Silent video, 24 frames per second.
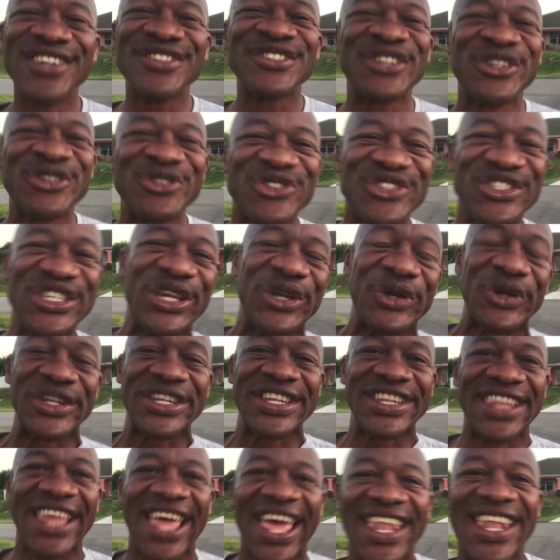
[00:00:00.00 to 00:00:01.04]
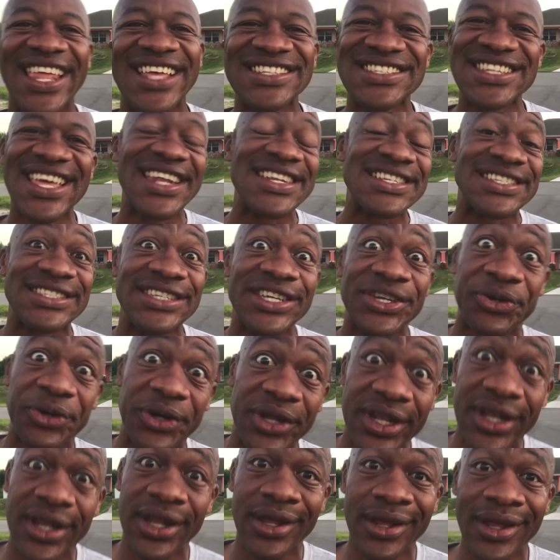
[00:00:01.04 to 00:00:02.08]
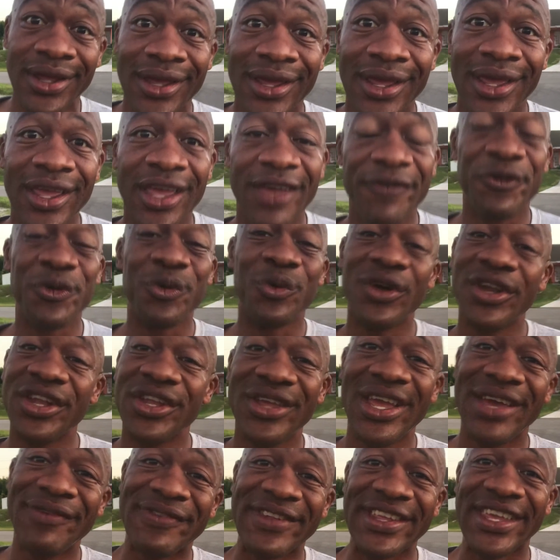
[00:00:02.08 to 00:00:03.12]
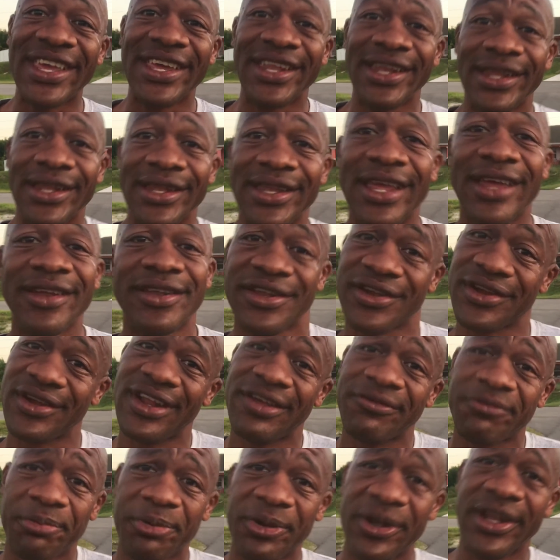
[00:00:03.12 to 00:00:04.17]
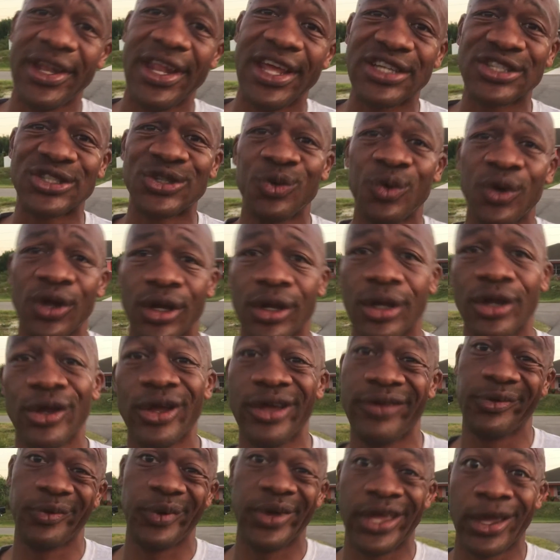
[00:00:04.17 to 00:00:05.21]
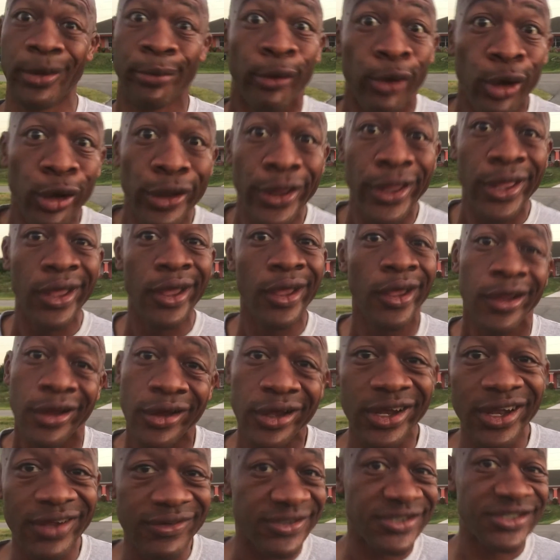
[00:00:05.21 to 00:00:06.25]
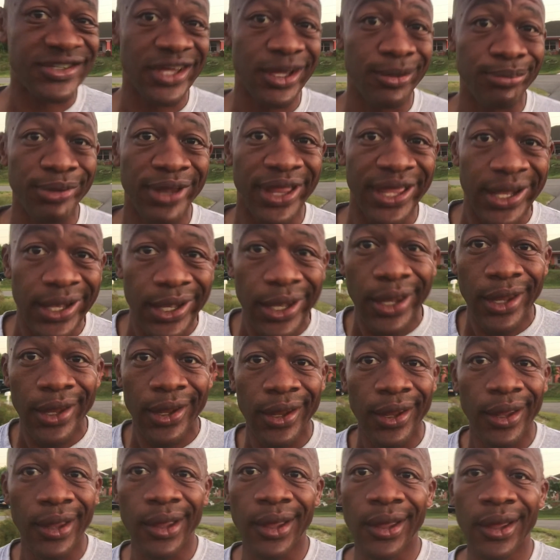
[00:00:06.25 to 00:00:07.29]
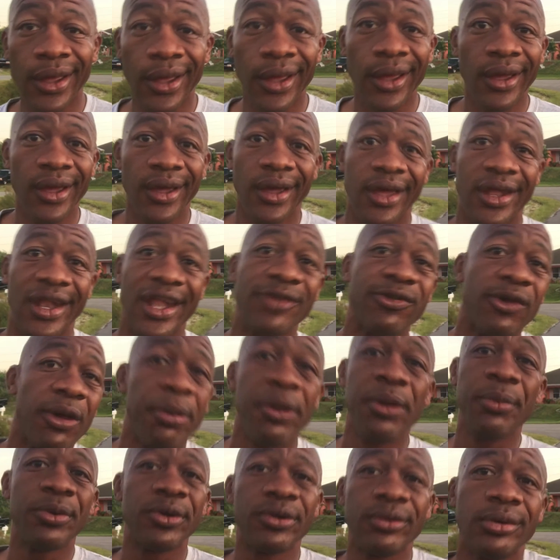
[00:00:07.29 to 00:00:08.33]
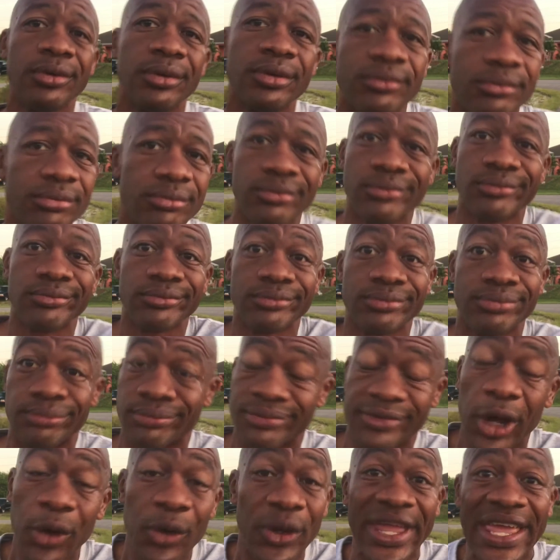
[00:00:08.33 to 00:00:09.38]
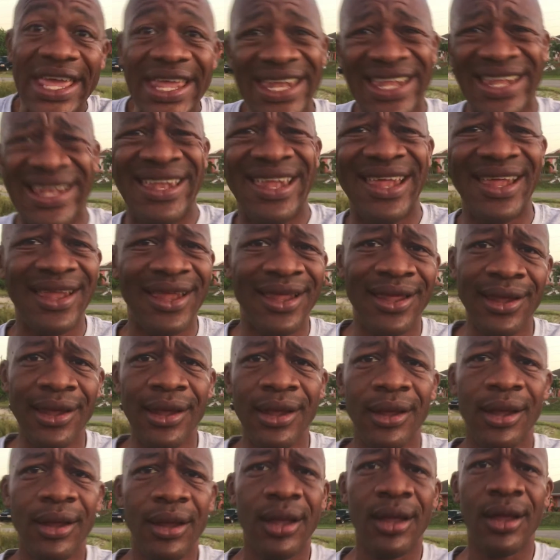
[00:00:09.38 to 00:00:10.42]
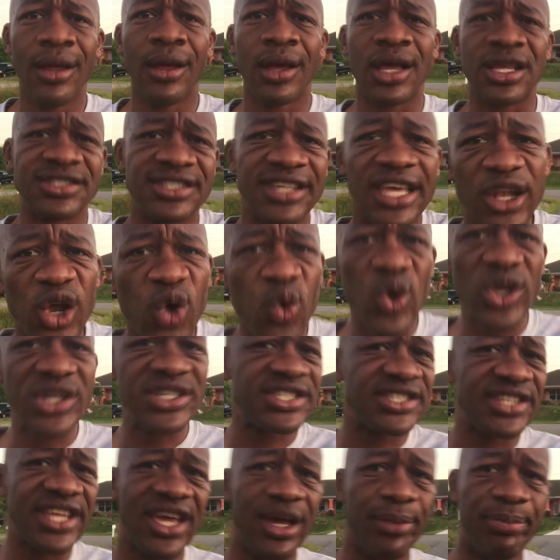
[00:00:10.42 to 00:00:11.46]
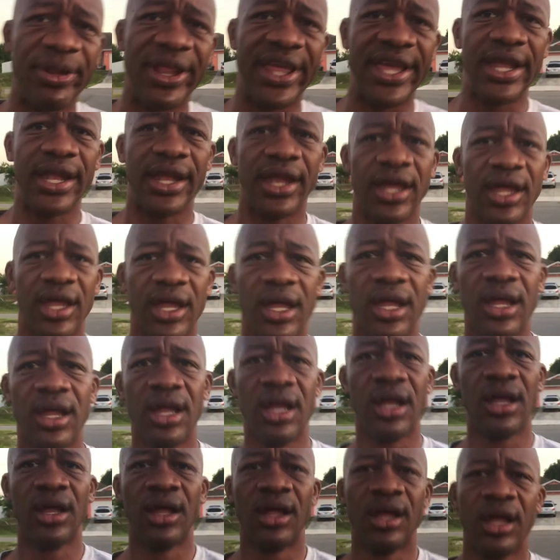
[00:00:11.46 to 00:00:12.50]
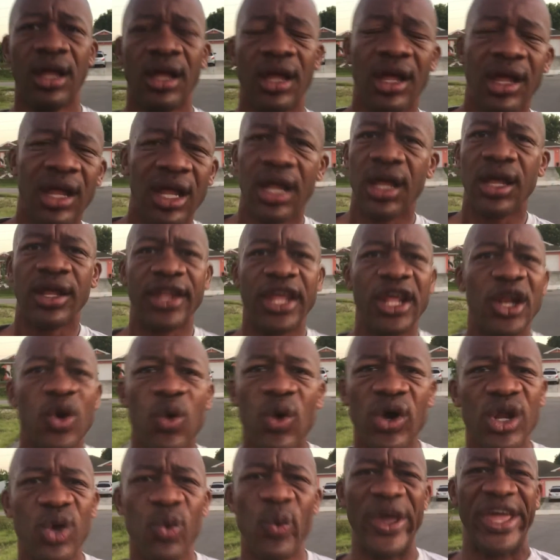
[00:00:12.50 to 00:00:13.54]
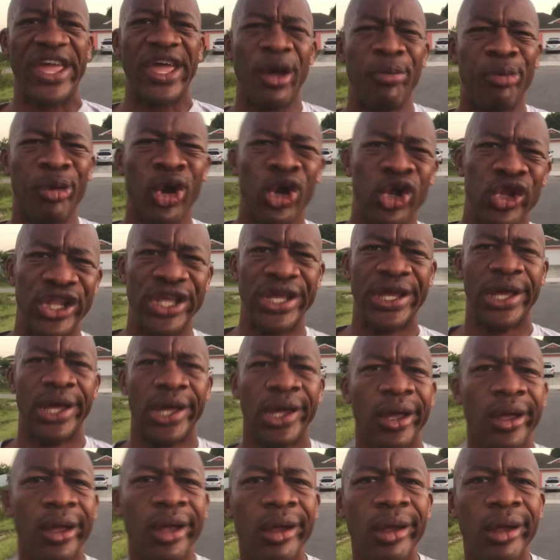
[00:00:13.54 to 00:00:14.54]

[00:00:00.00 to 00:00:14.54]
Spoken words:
There's no secret to that. That's not a secret. If you want it, you have to get it. You're going to have to put in extra work. You're going to have to wake up early. You're going to have to stay up late. And that's why people don't get it. Because they don't want to stay up late. They don't want to wake up early.